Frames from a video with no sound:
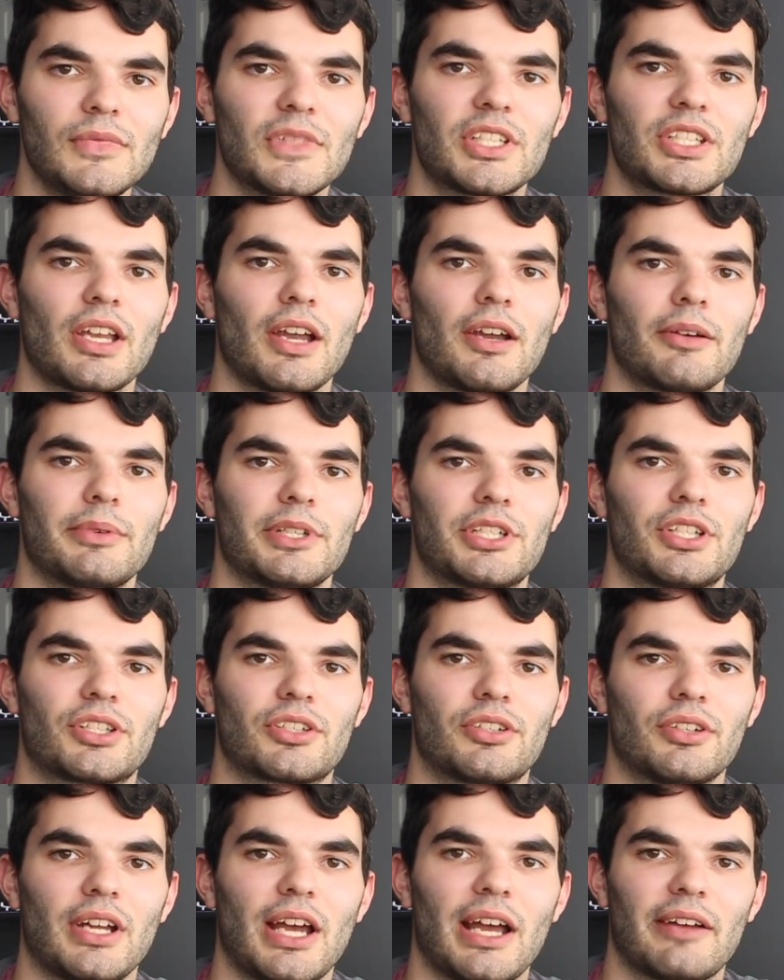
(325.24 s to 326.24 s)
So we're just
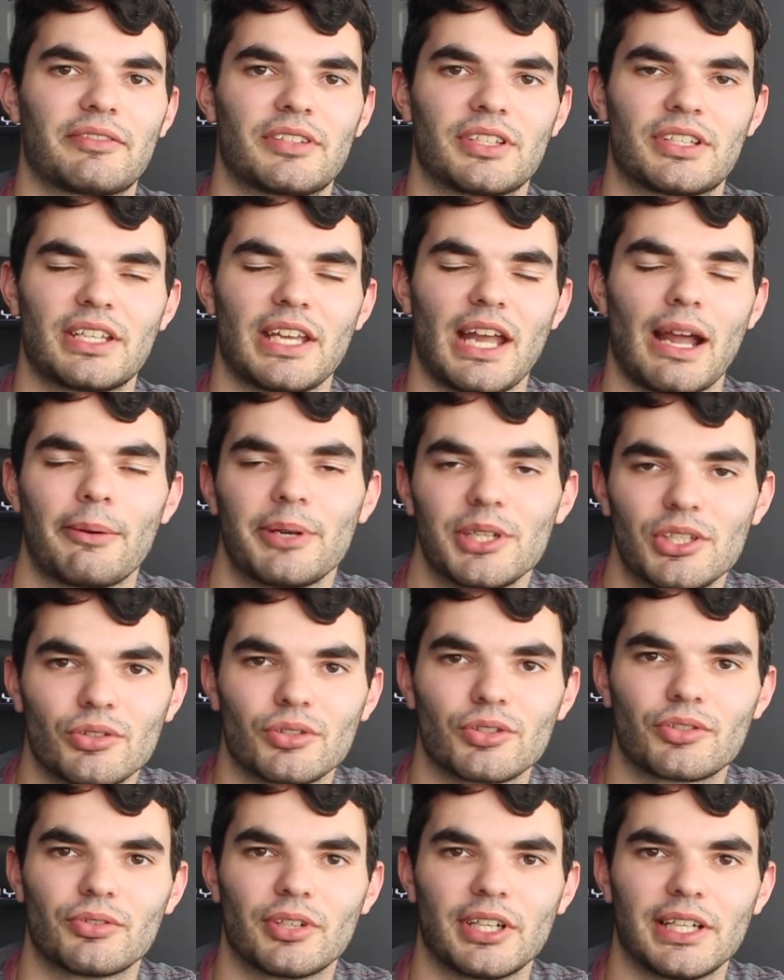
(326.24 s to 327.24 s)
going to have to see how he
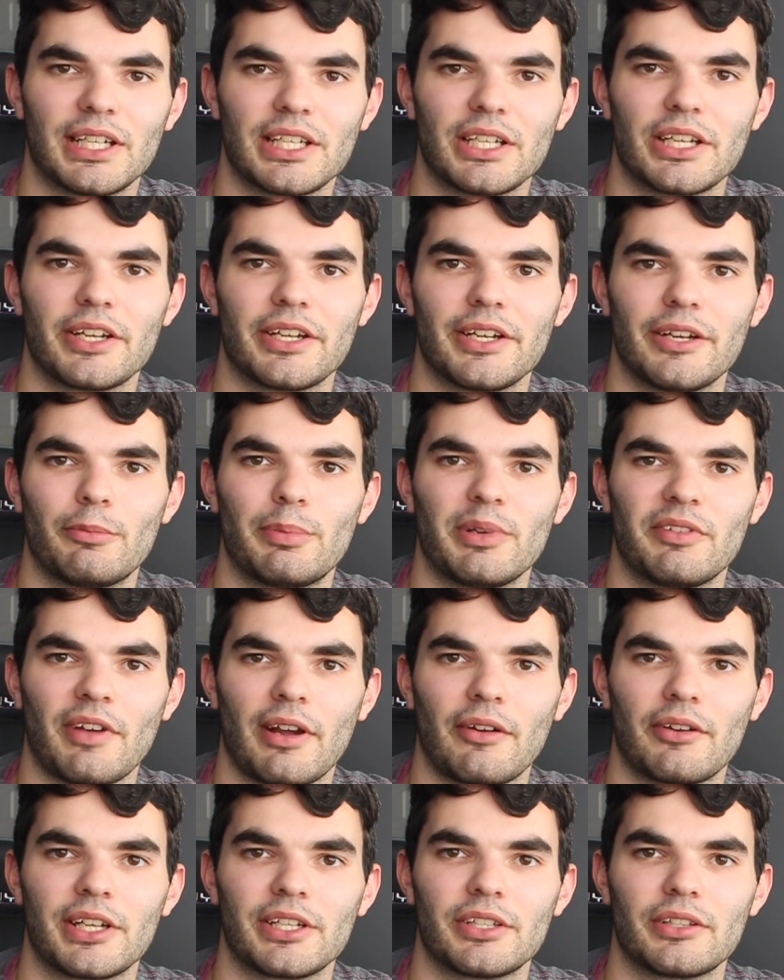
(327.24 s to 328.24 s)
does, really. It'll be
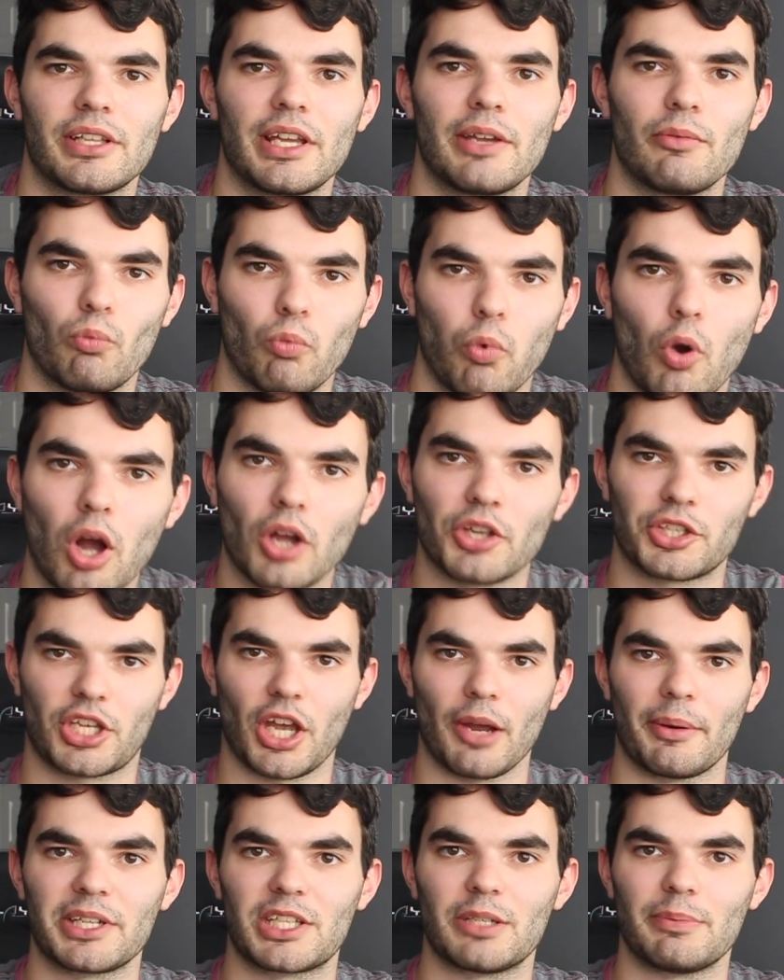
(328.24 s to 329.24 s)
very... It was
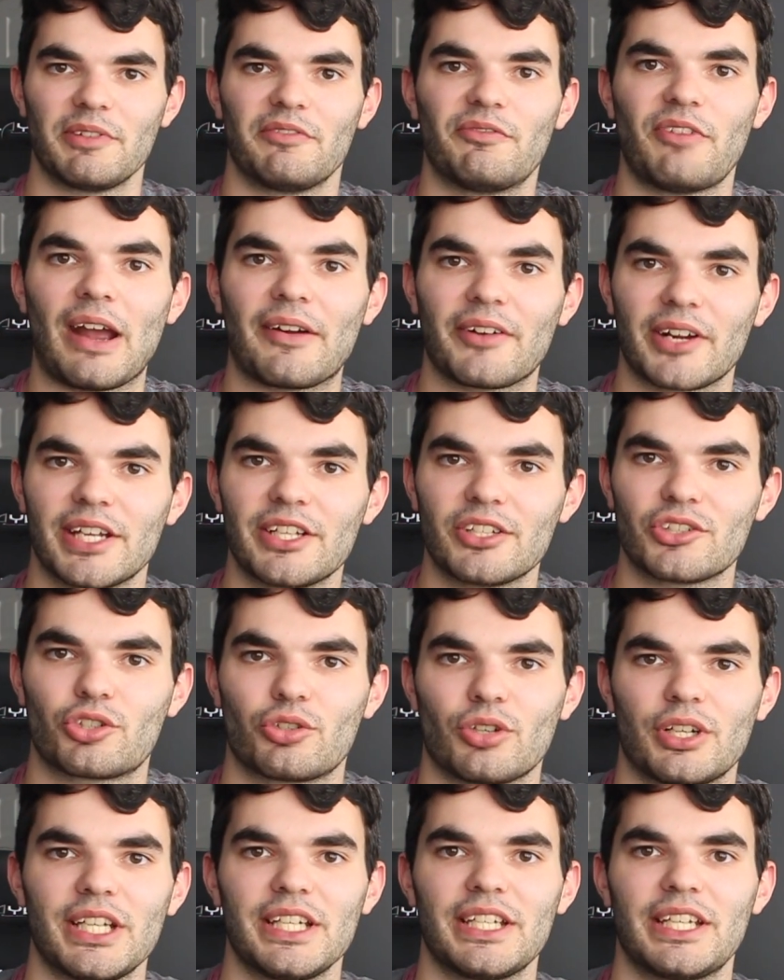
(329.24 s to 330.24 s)
going to be very
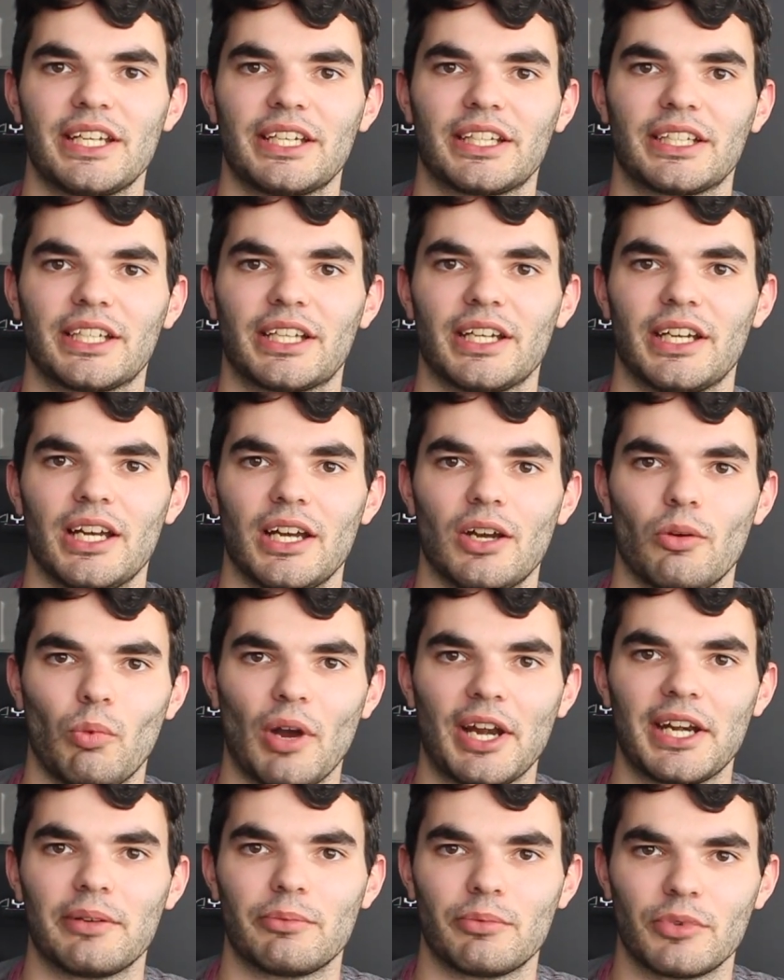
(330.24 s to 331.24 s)
intriguing
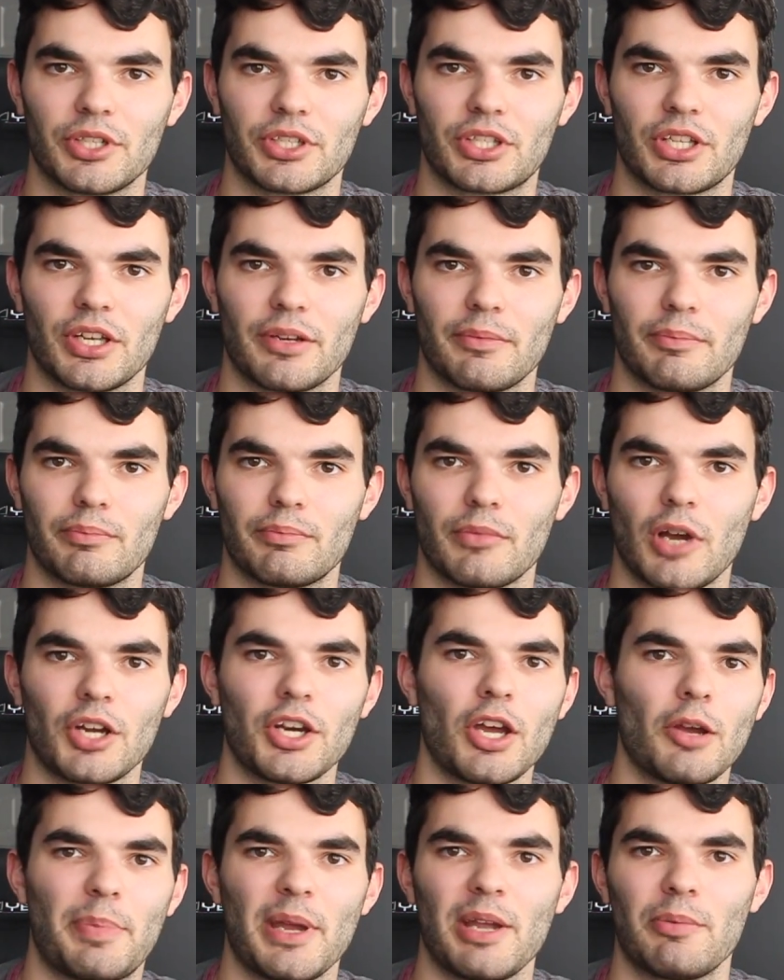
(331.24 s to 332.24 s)
when it was... I
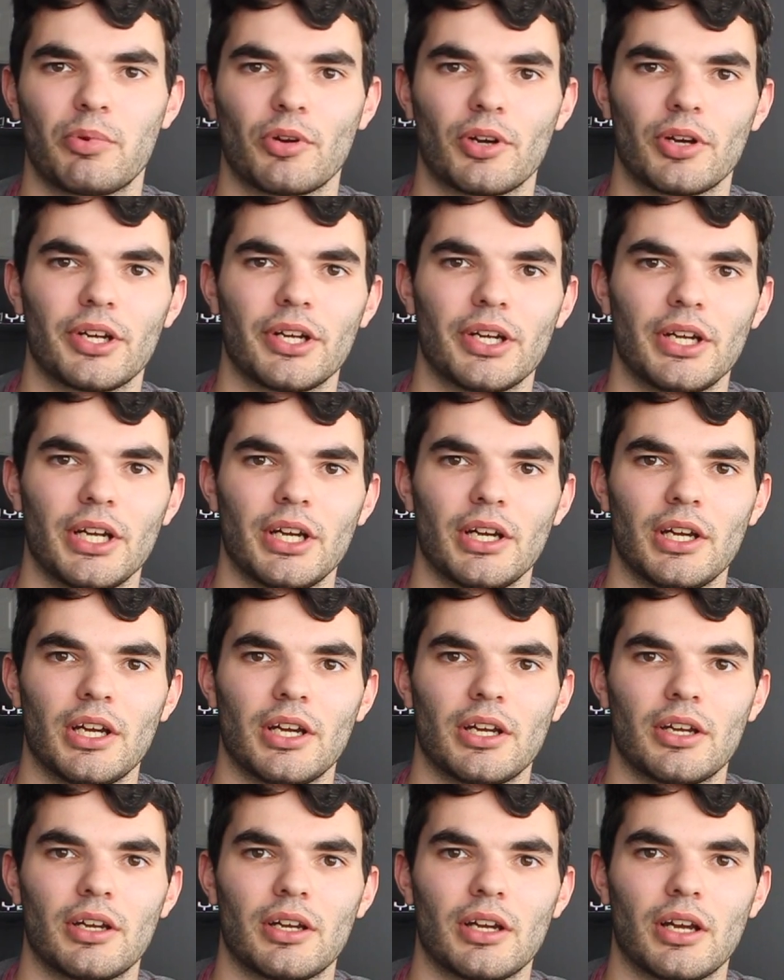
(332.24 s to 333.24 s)
know people were
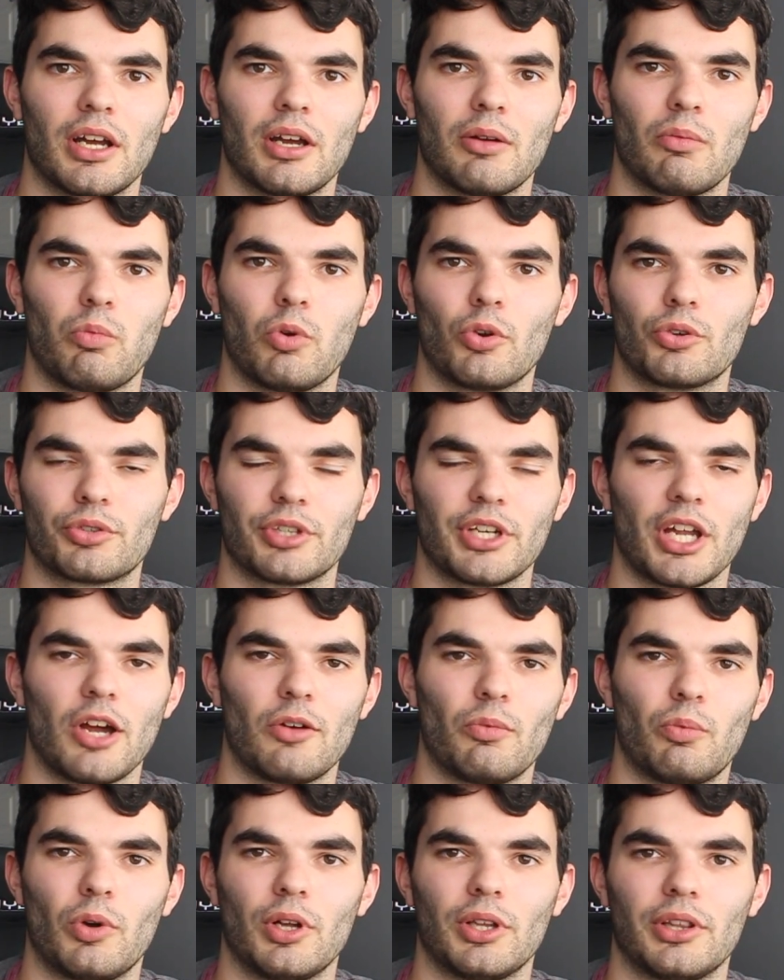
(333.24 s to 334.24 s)
wondering, oh,
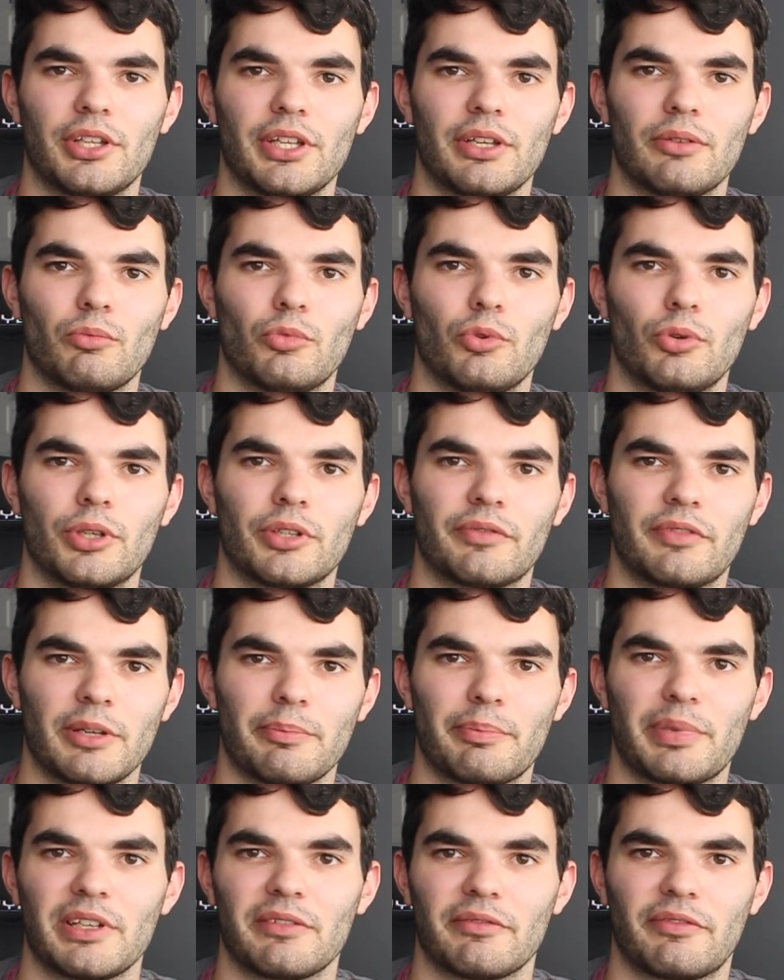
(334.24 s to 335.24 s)
would have
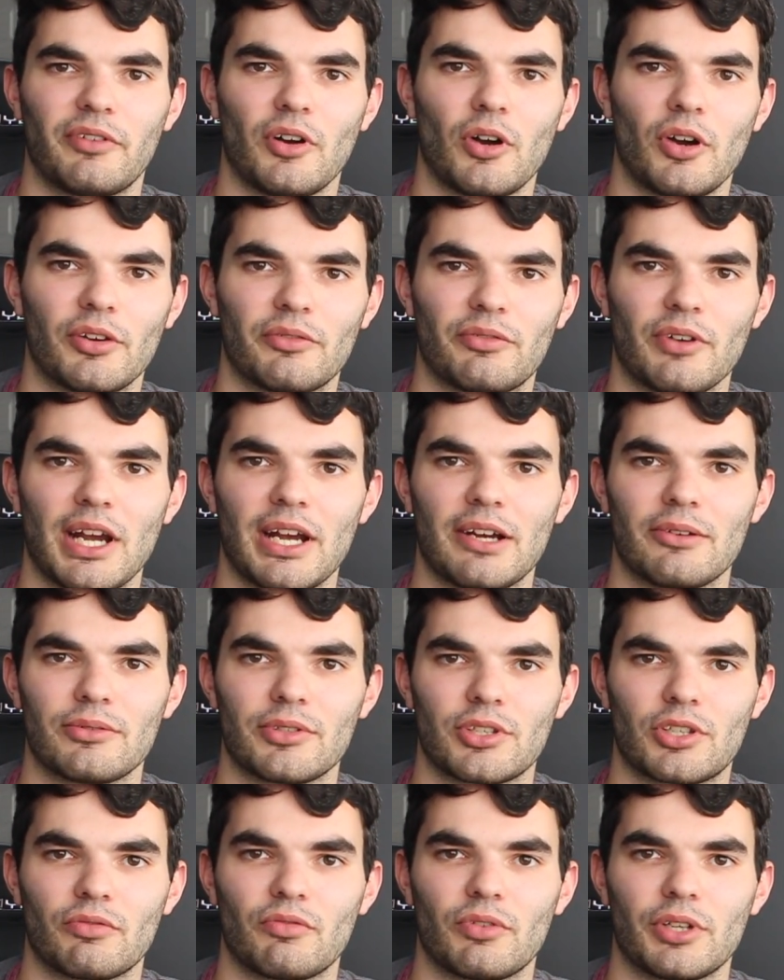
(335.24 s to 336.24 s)
it been five
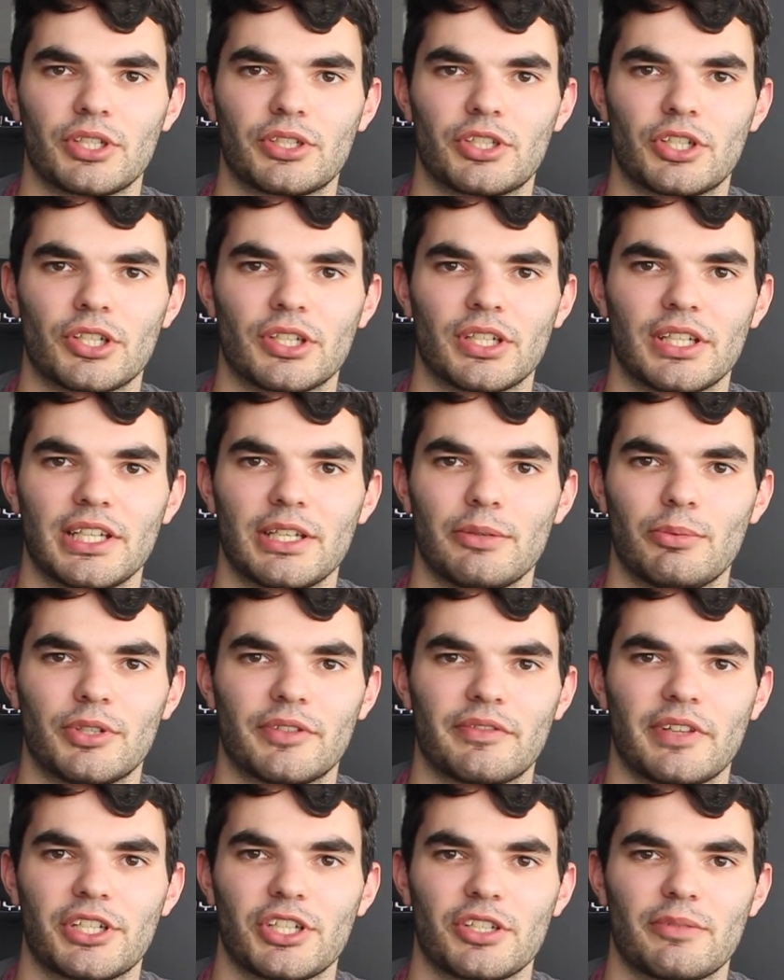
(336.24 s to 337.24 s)
rounds originally? Would
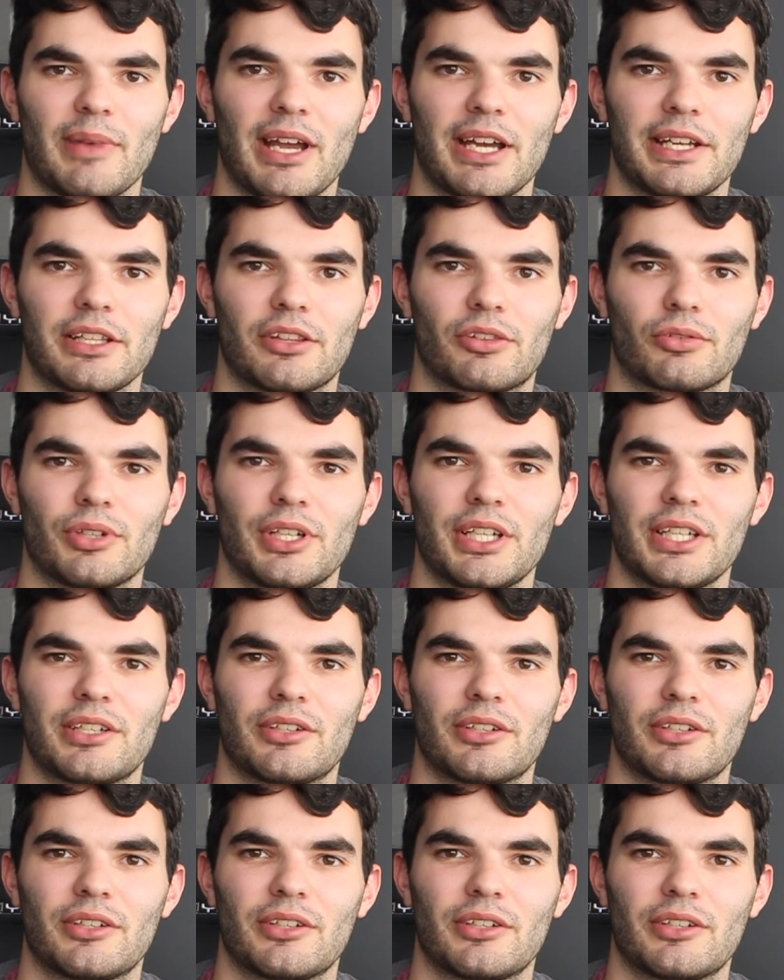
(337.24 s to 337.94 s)
have they just made it three?